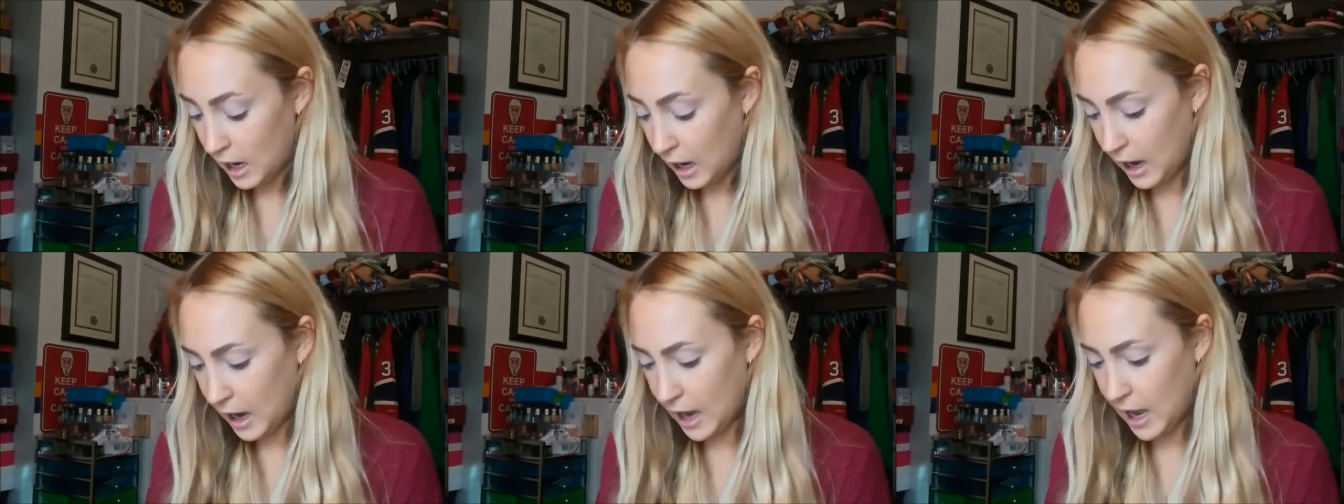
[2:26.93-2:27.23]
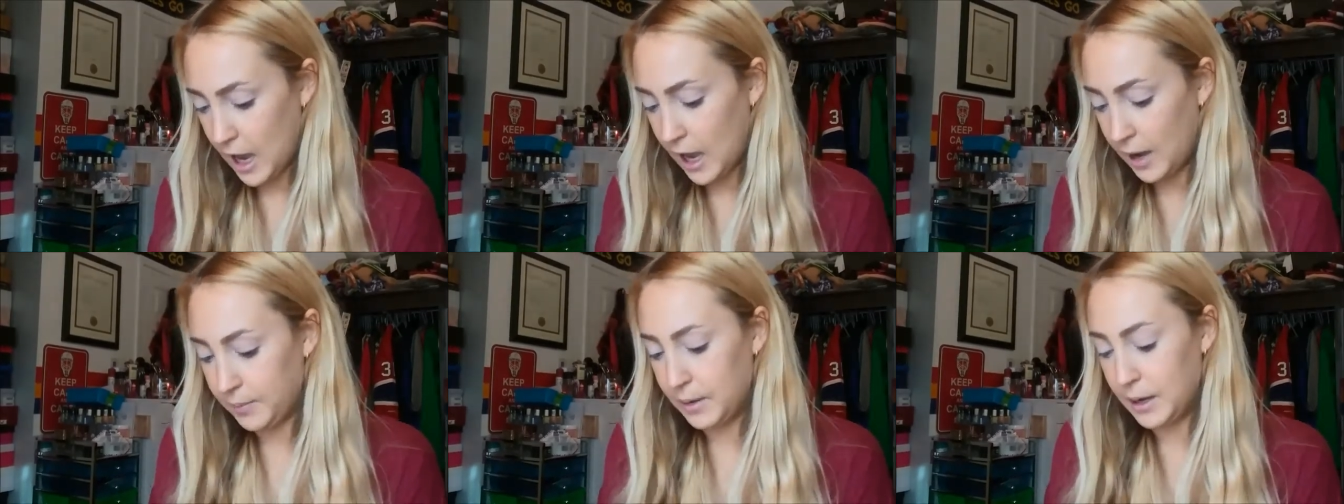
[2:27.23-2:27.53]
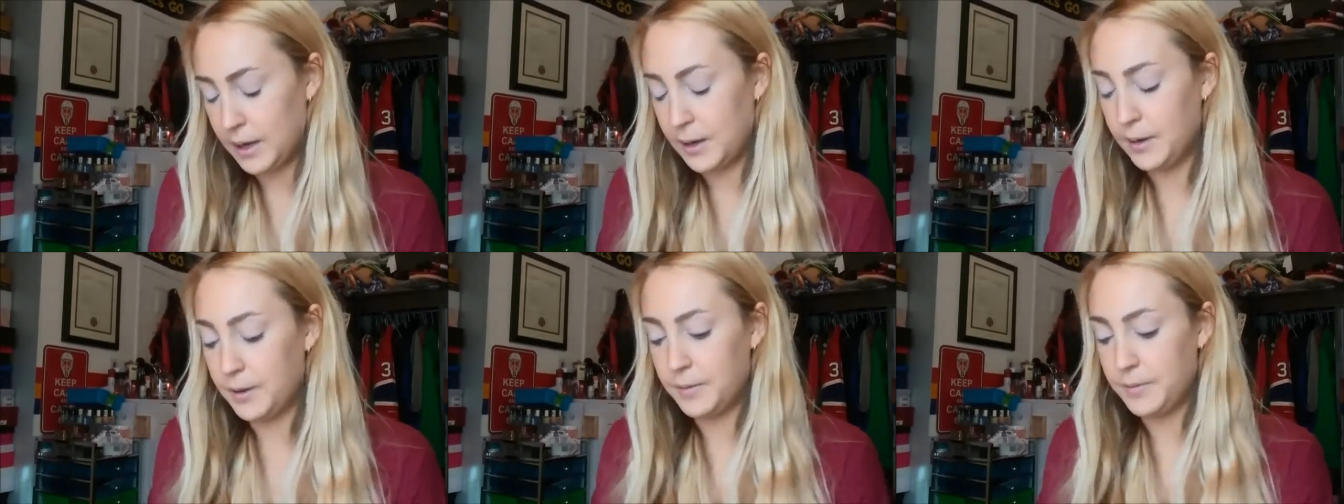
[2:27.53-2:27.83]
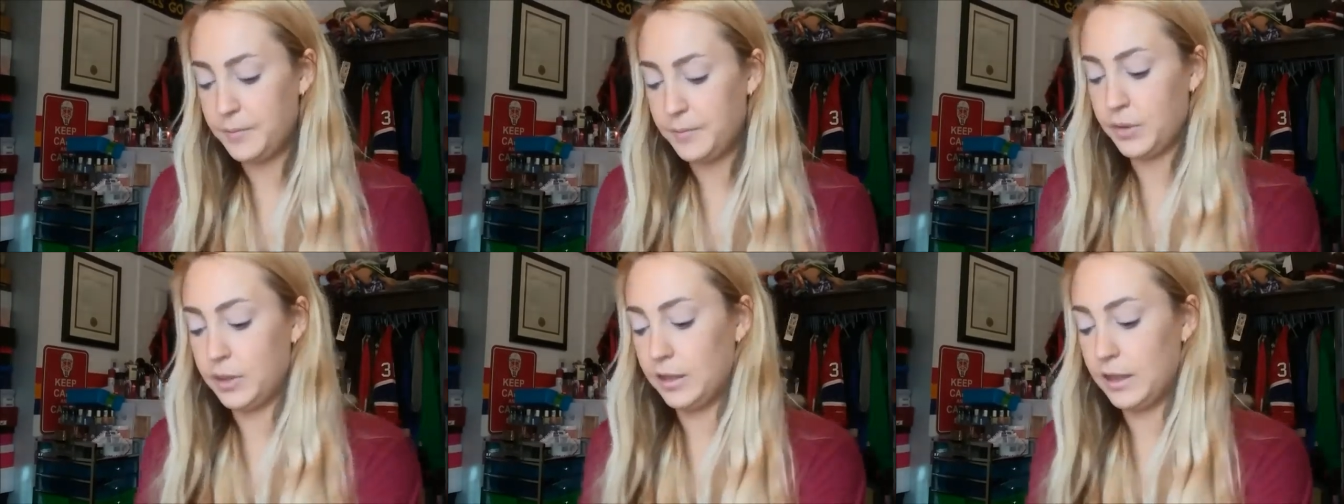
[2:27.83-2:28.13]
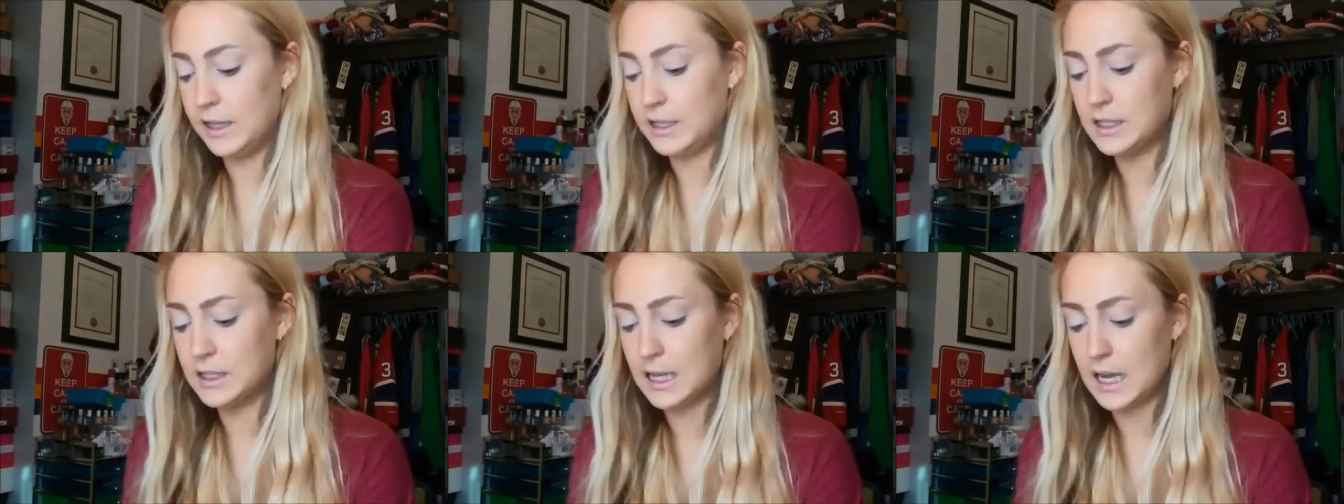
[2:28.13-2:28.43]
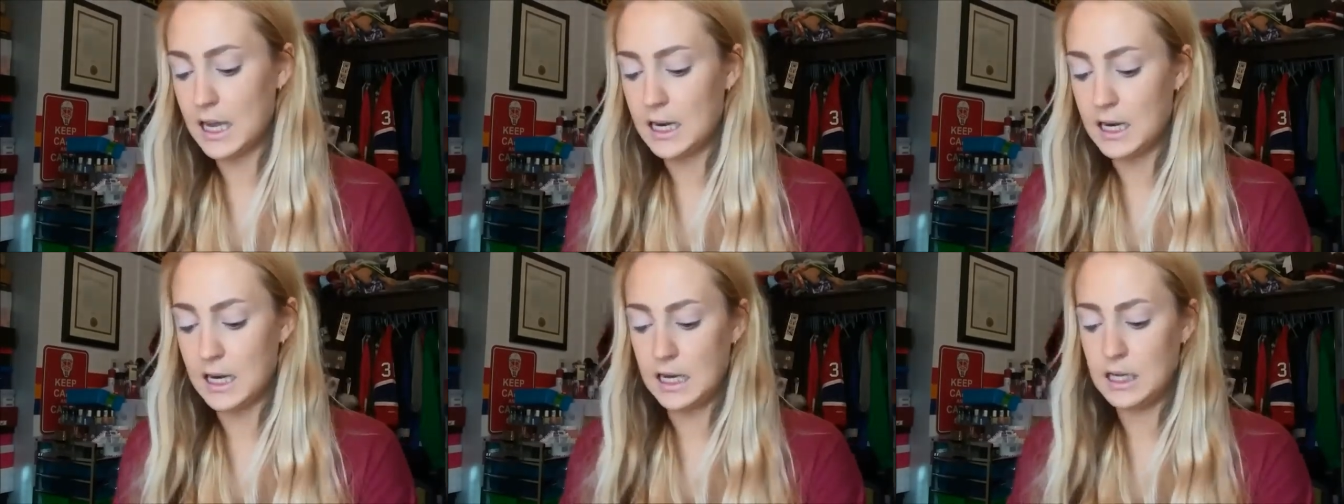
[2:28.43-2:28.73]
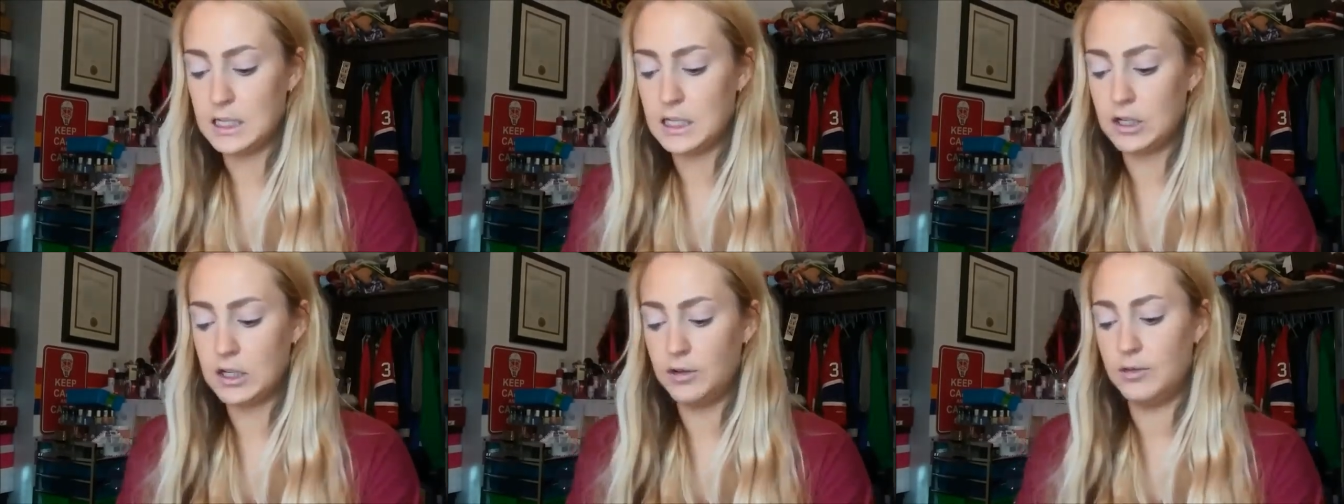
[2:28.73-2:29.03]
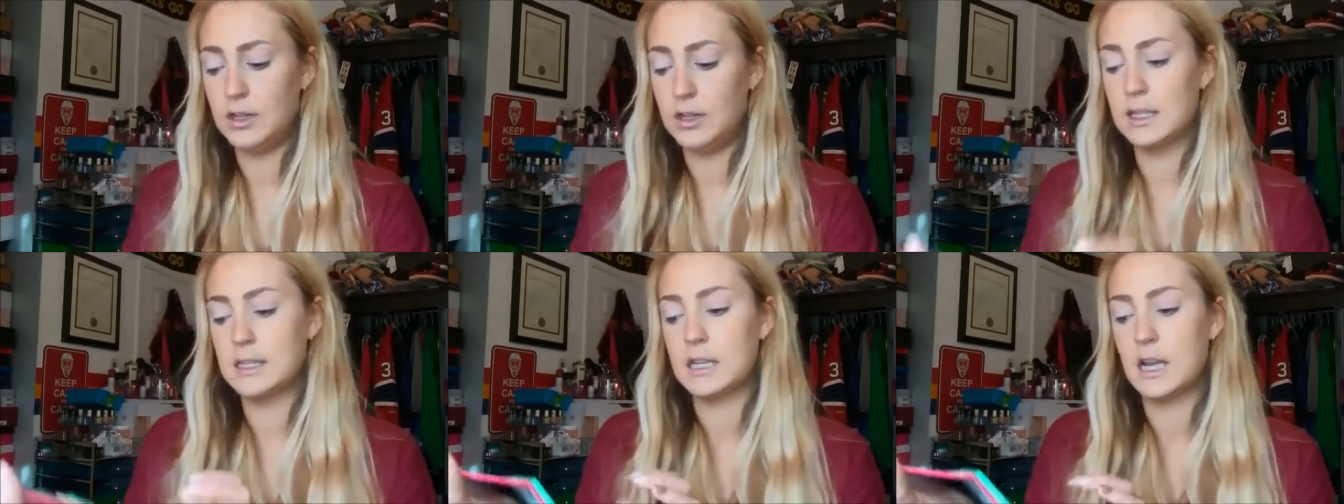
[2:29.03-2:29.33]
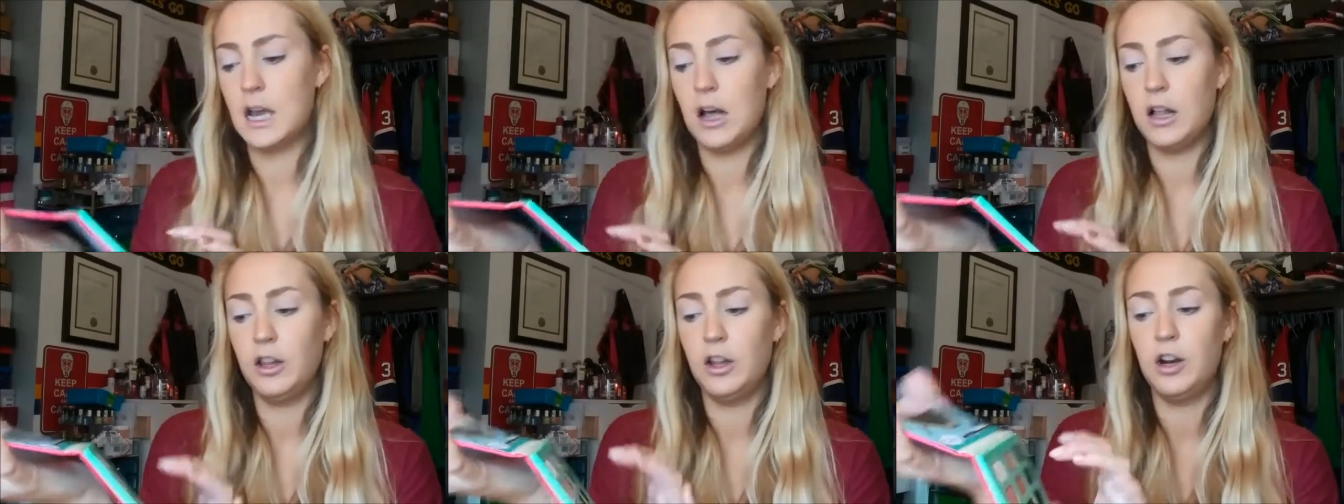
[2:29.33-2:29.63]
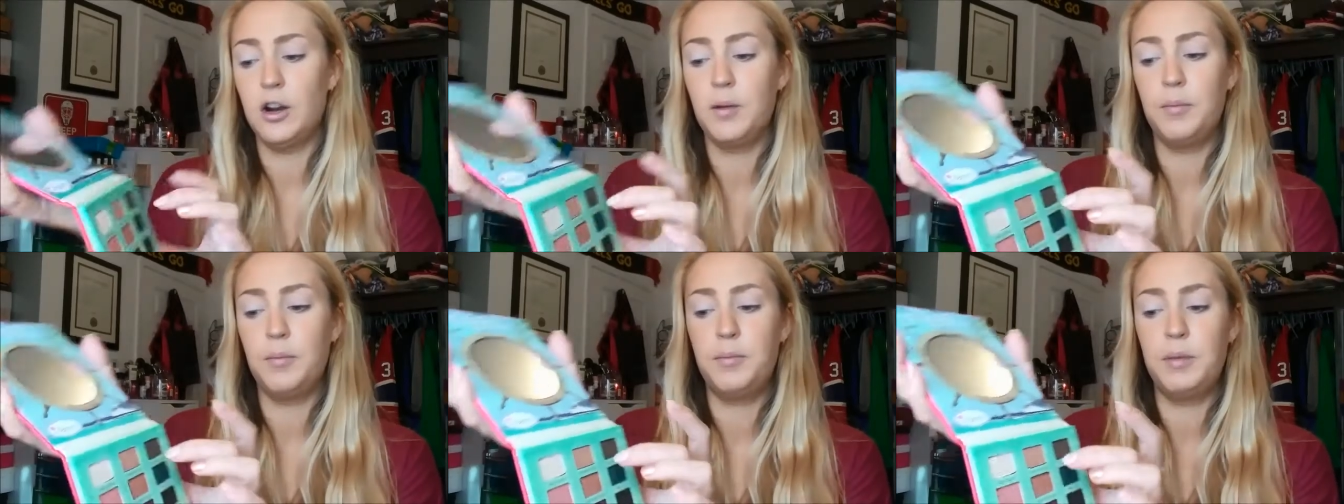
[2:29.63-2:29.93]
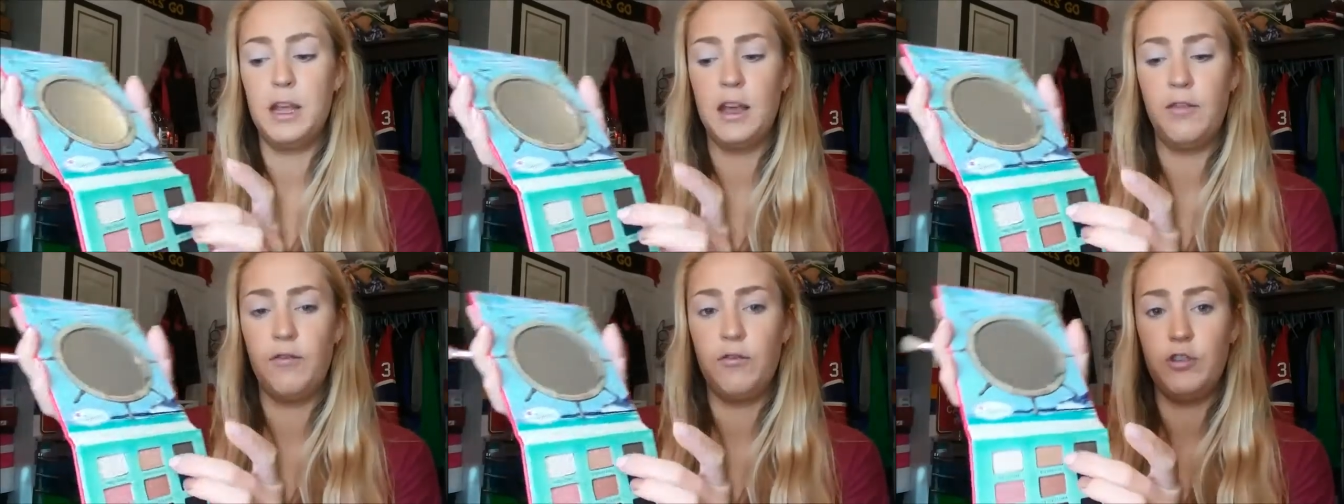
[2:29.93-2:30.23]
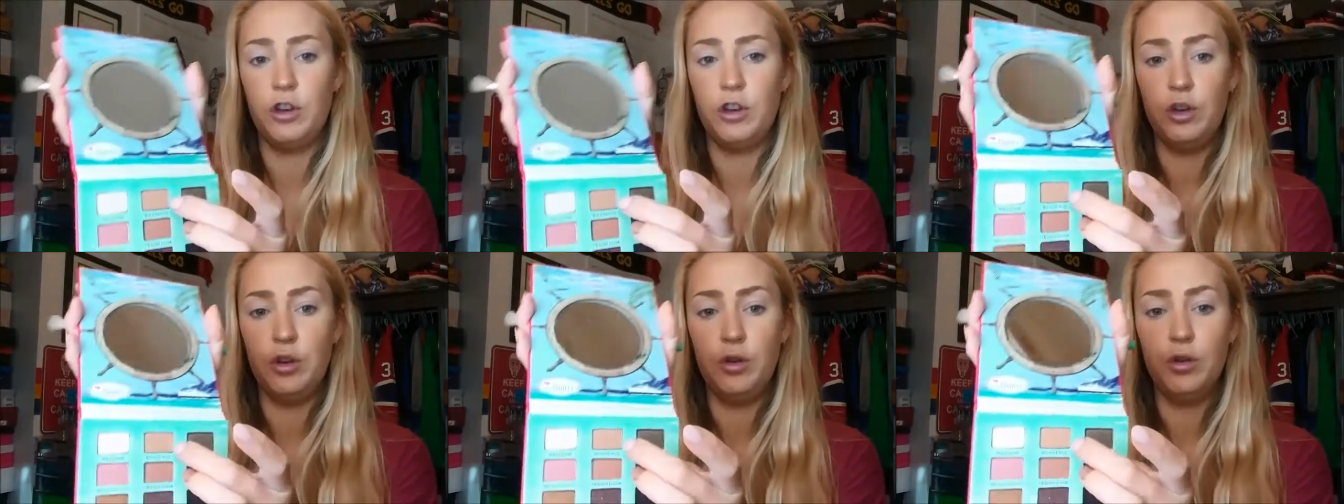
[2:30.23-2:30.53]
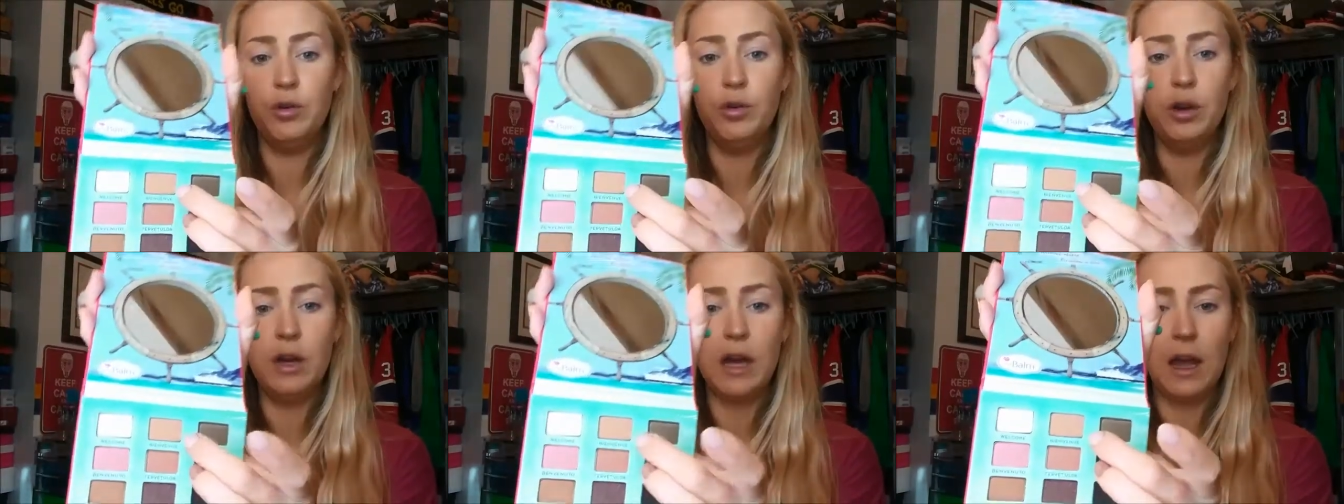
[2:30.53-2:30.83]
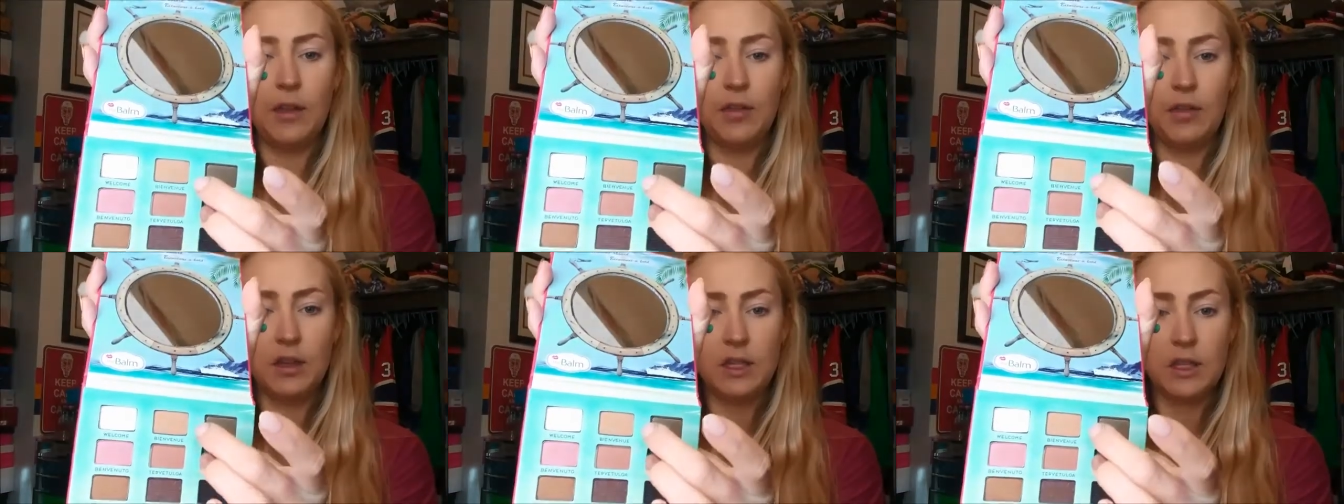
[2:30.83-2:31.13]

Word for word: Um, let's get into this color Bienvenue at the